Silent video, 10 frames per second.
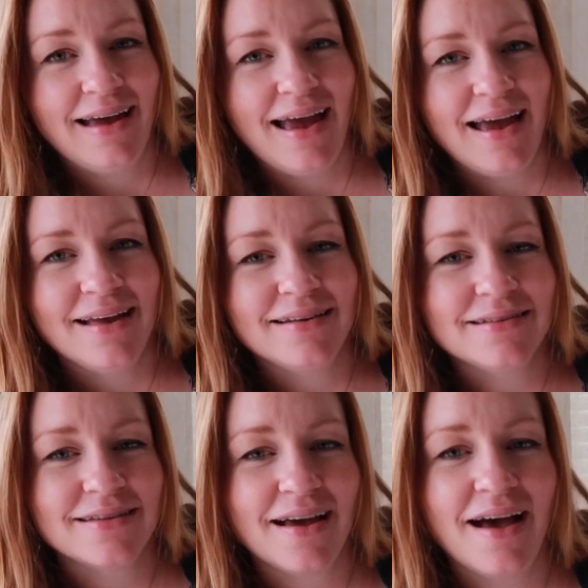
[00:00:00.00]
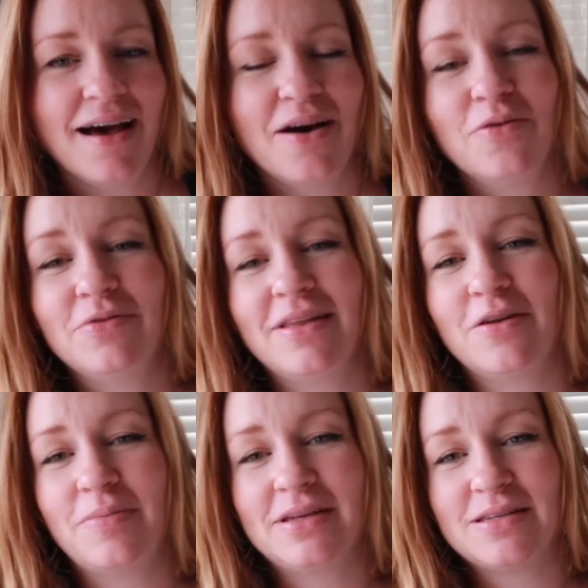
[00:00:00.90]
And hopefully there'll
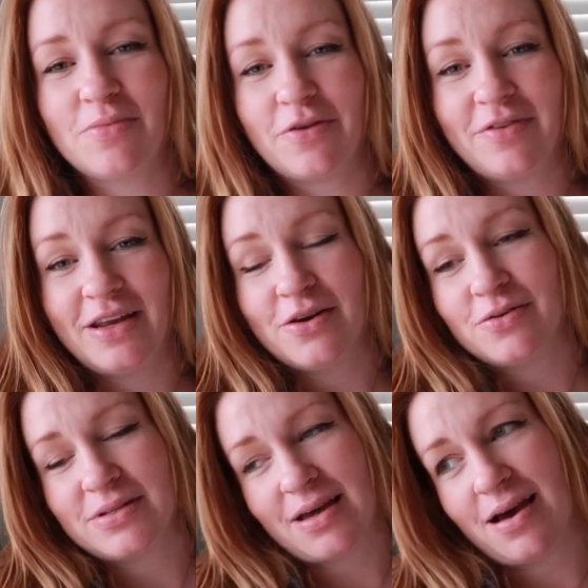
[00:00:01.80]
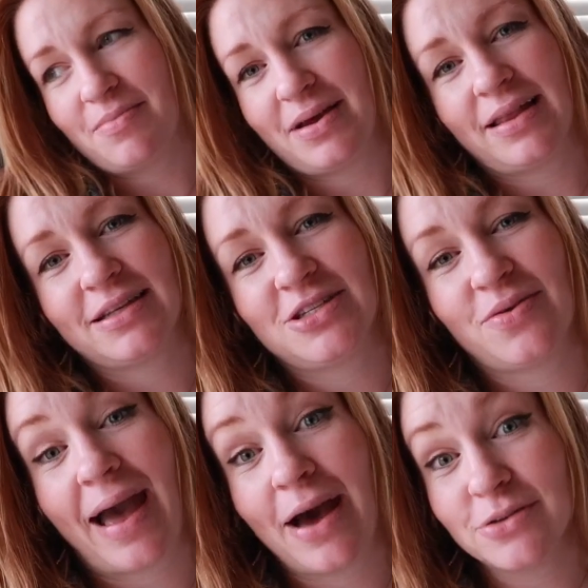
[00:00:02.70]
be some more videos. I'd like to do a
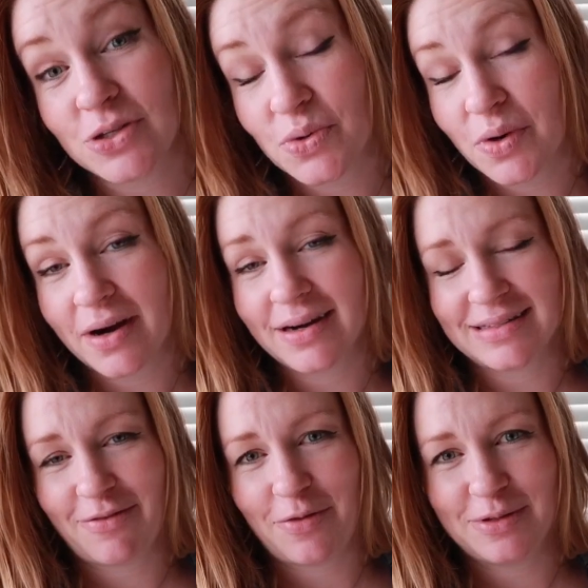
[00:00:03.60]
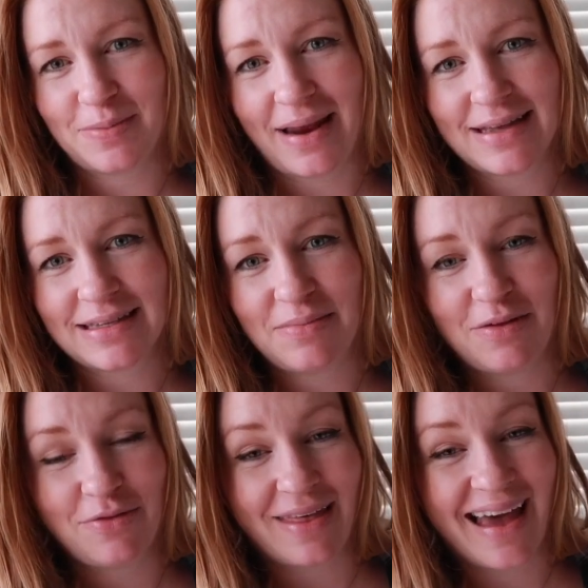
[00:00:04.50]
house tour, because everyone's been asking me
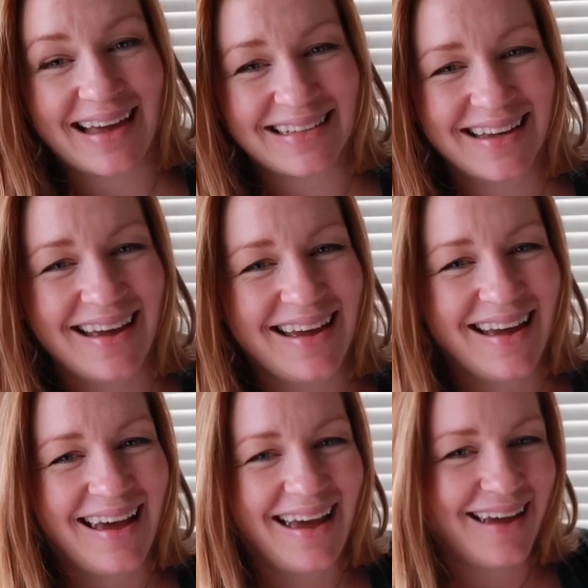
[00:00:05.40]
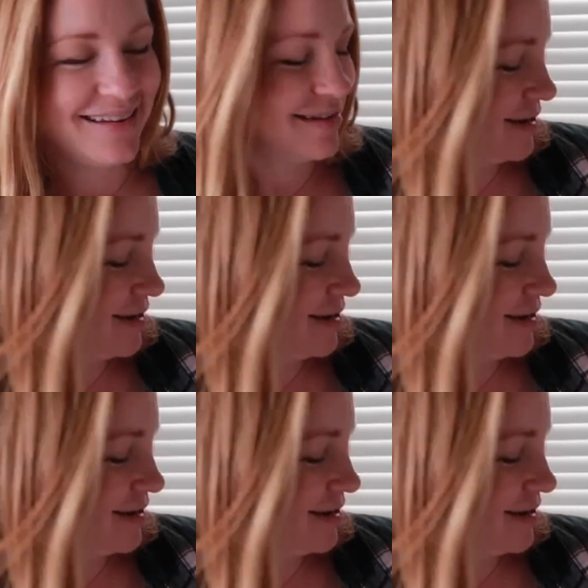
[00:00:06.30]
for that, and